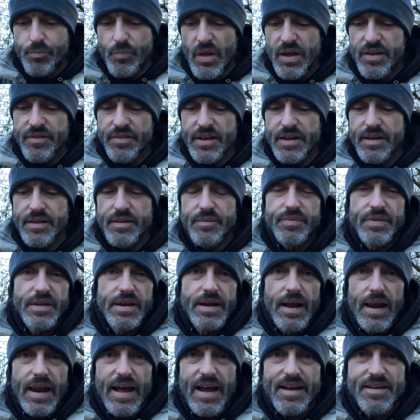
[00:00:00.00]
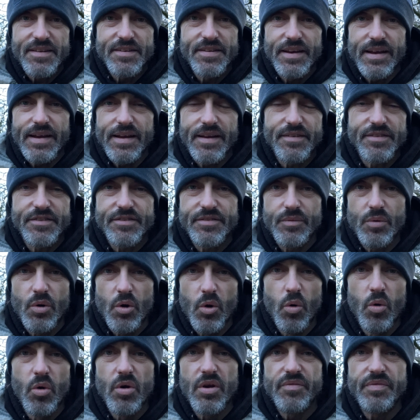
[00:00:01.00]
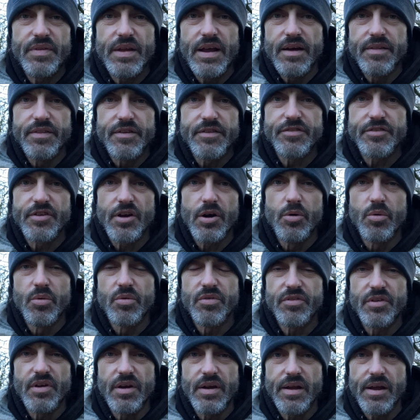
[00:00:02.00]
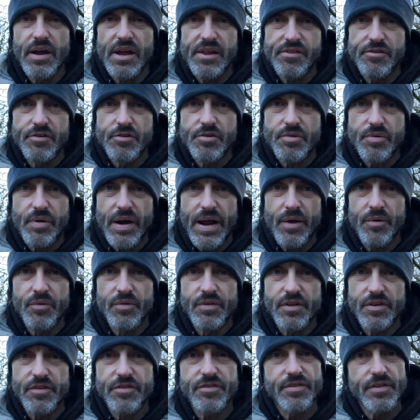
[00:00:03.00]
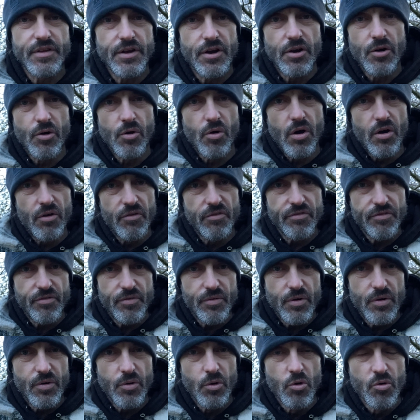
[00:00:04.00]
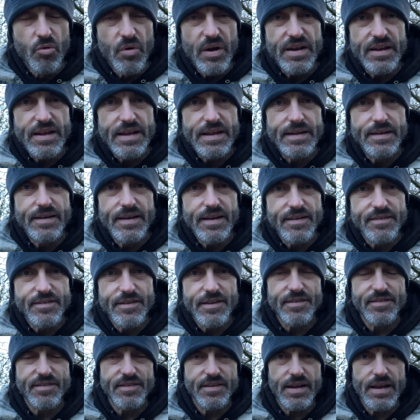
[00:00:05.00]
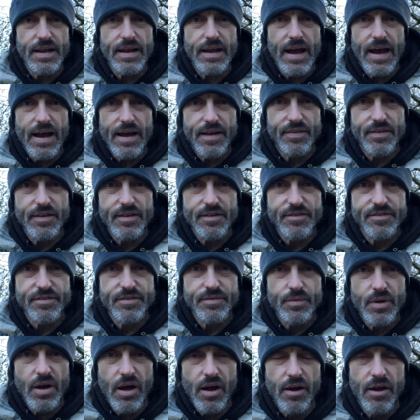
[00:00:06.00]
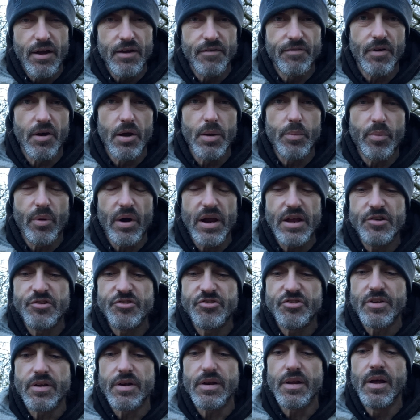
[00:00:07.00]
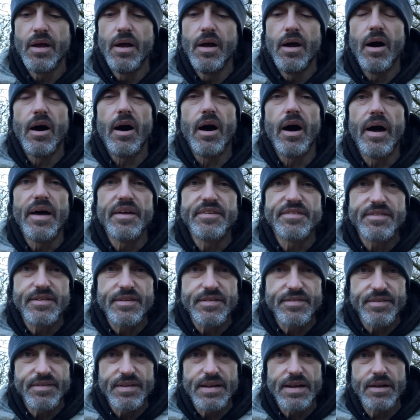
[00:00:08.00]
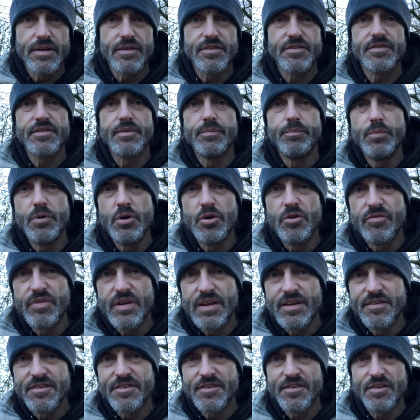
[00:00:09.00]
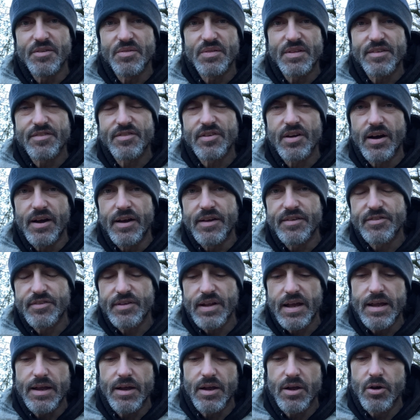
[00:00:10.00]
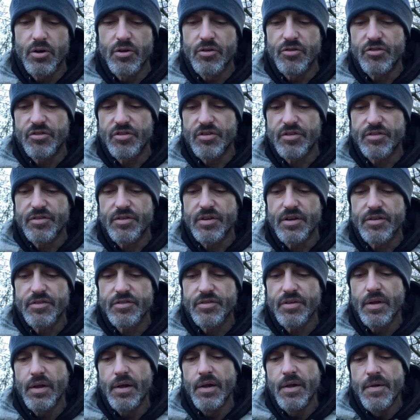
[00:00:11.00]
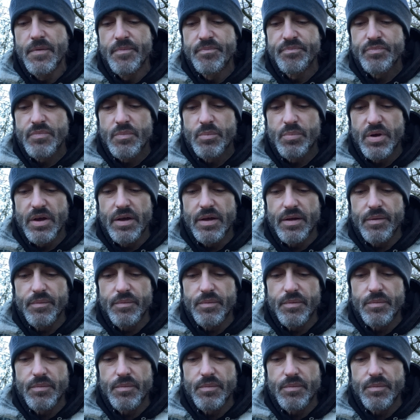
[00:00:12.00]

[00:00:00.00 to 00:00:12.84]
the the galactics, all of the other souls that are gathered around us that are of already existing at this higher vibration are assisting us to move into this higher state of consciousness. But